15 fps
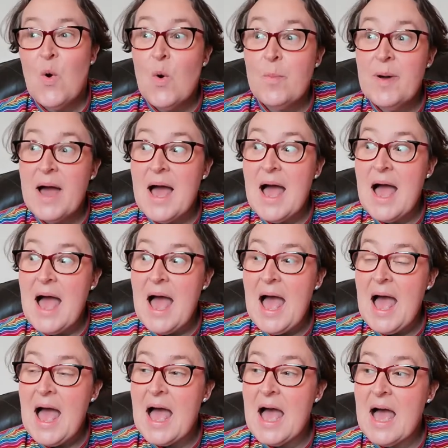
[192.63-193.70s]
Or
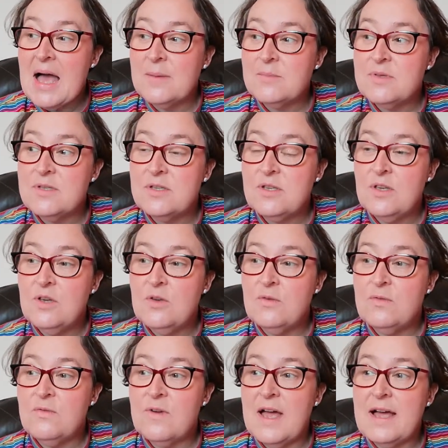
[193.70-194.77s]
perhaps you
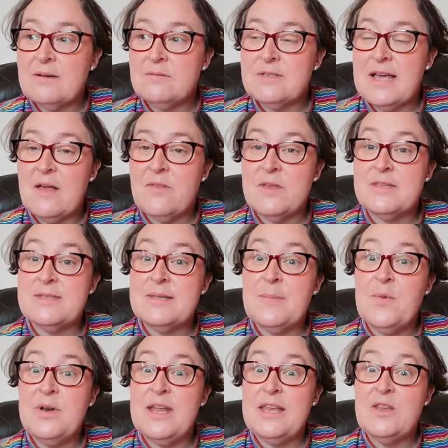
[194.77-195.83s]
found out that
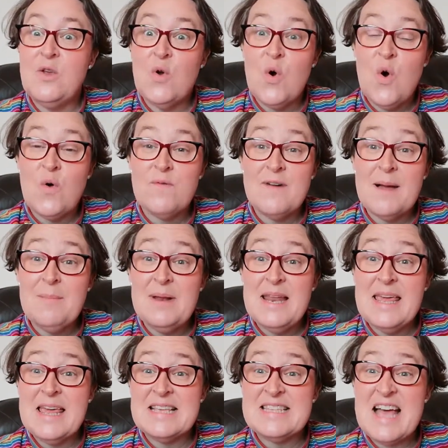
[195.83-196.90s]
someone in your
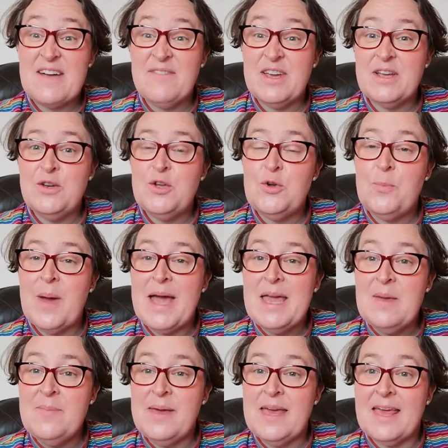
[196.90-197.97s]
family is having a new
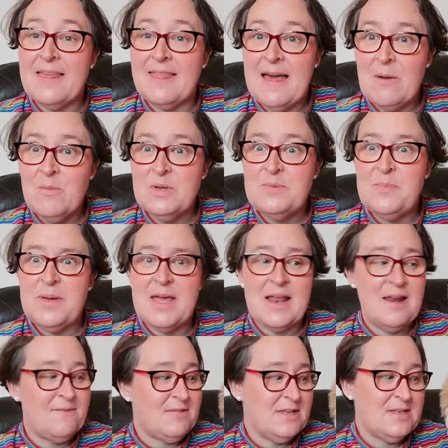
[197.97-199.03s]
baby. That would be a
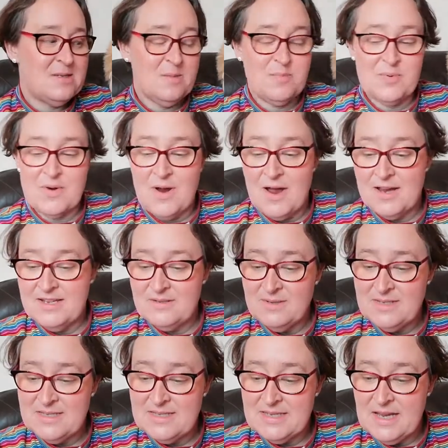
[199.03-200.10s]
lovely surprise,
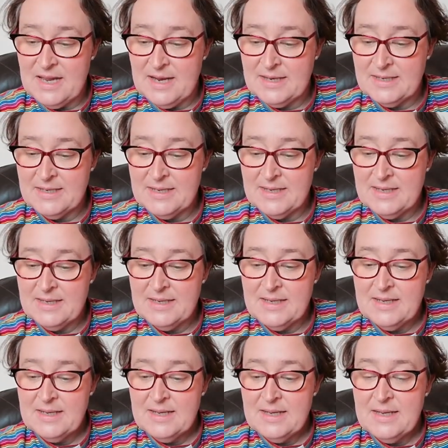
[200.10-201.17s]
wouldn't it?
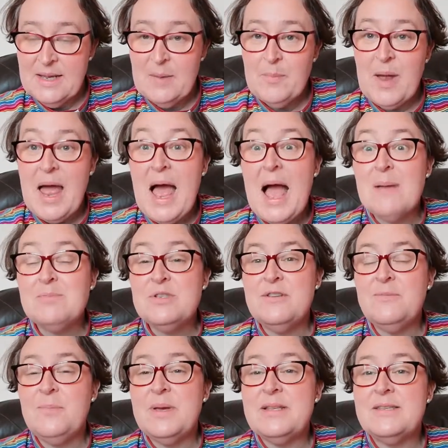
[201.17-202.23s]
Perhaps
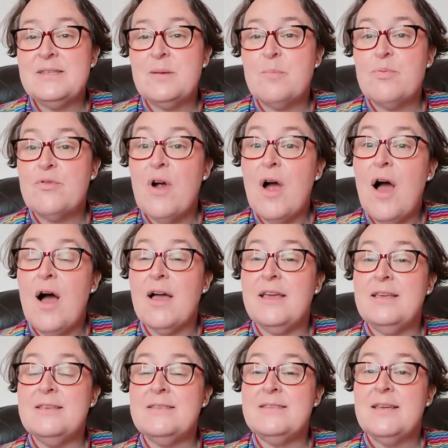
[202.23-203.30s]
you've been
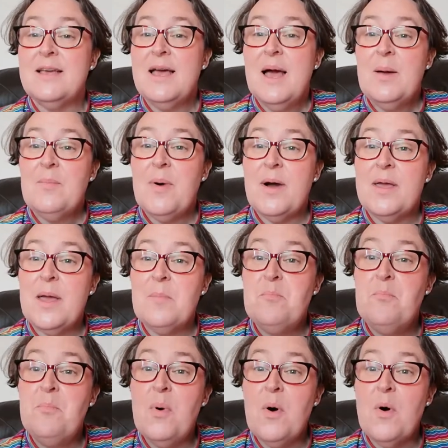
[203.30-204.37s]
surprised by a
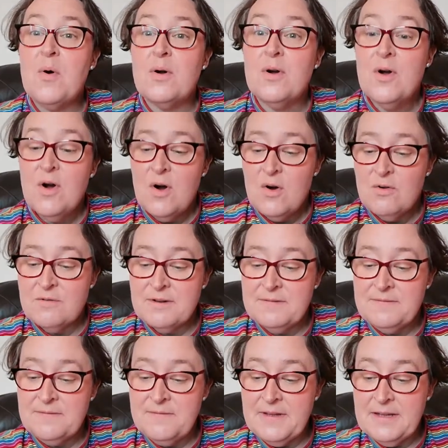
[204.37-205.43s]
book or a
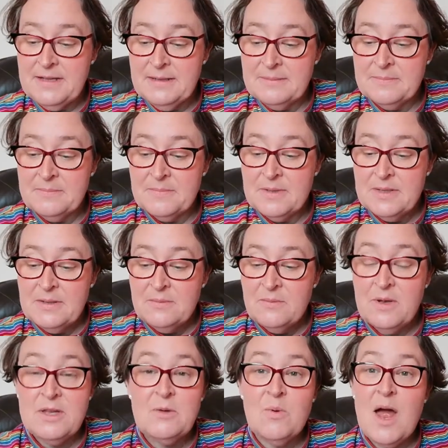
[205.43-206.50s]
film
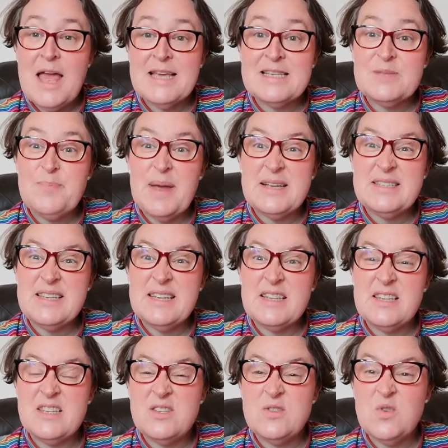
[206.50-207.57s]
when you weren't
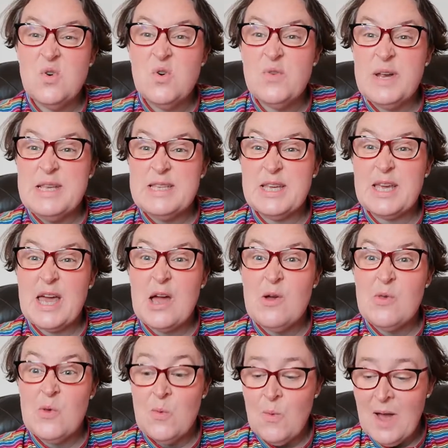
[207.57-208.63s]
expecting the story to
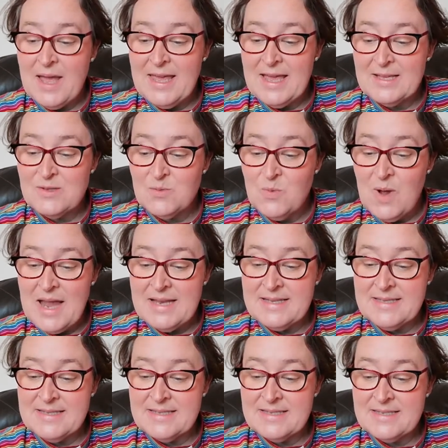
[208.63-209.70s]
go the way it
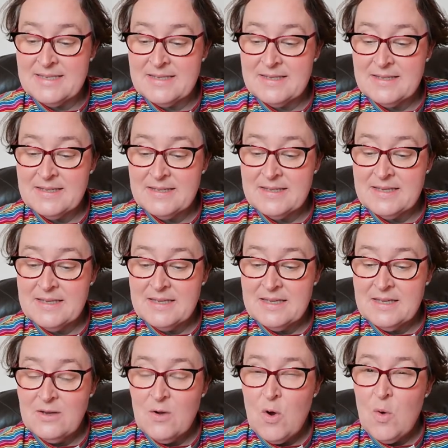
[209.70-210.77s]
went.
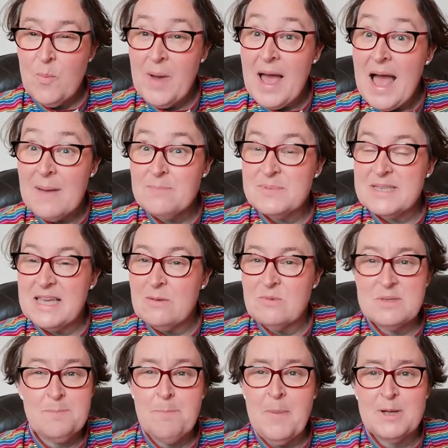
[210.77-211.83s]
Or perhaps it
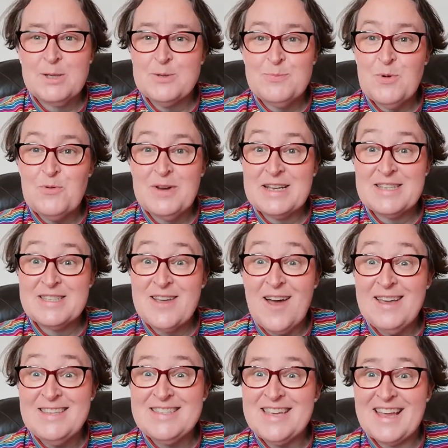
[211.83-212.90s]
was much more
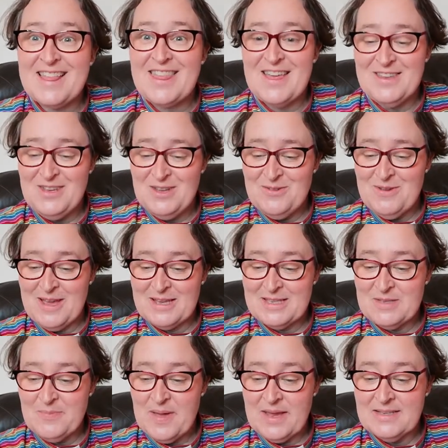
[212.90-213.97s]
exciting than you
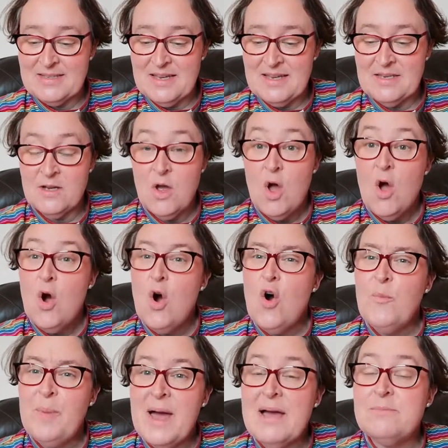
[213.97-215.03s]
expected.
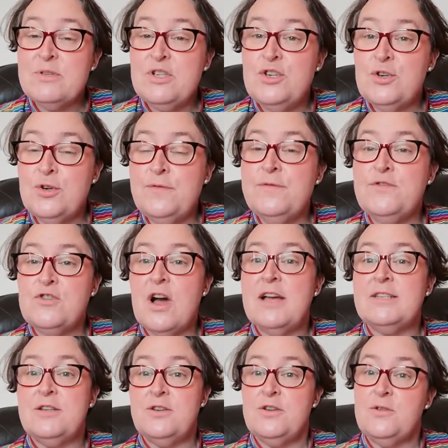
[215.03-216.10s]
Or perhaps you've
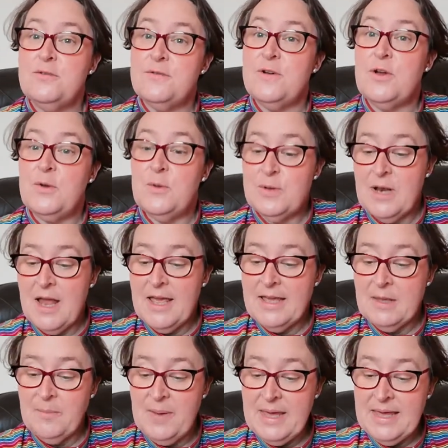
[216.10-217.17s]
tried a new food
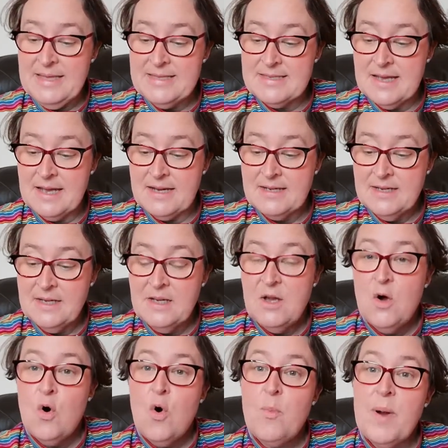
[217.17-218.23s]
like Peter.
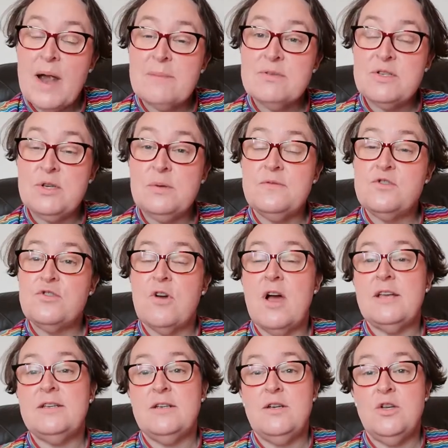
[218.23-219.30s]
Or perhaps you've
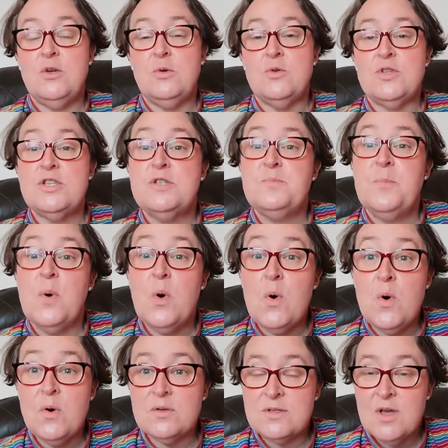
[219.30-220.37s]
tried a new
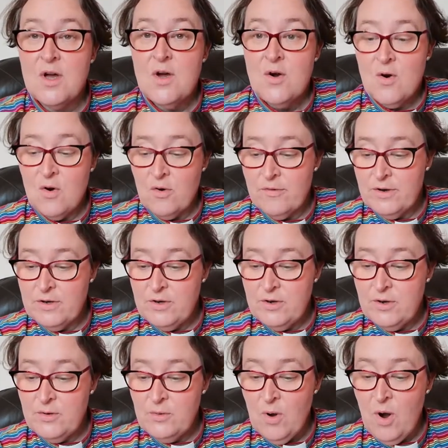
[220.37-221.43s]
sport or a
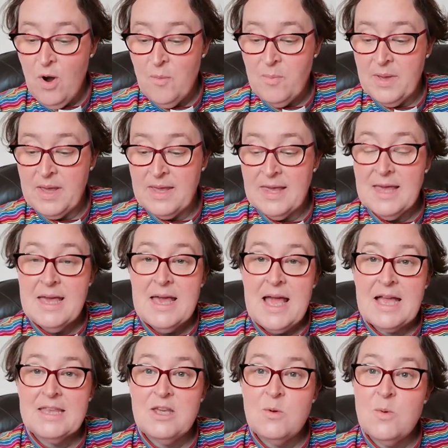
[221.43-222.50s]
new hobby
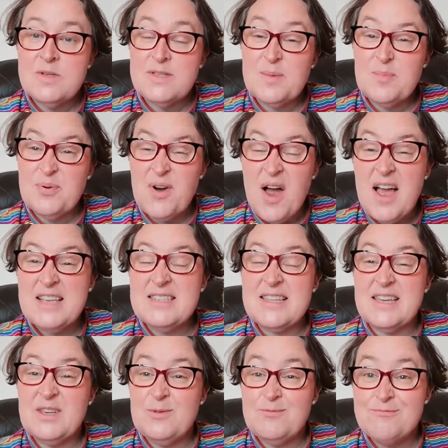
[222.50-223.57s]
and you were surprised
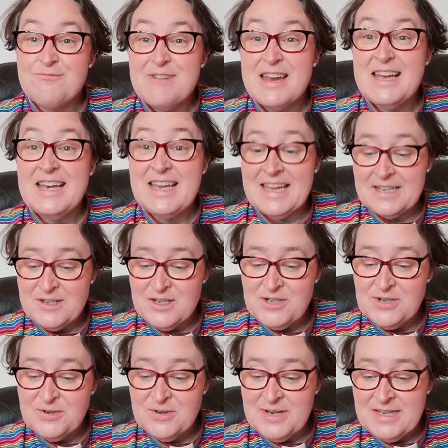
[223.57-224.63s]
that you really
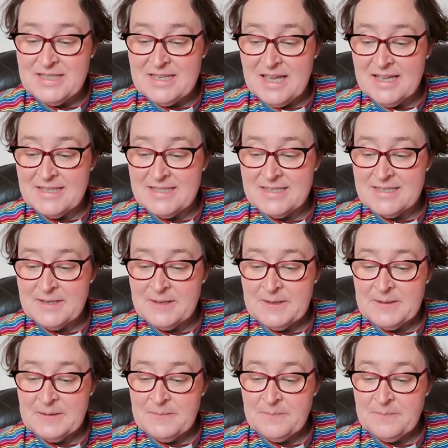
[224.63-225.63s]
enjoyed it.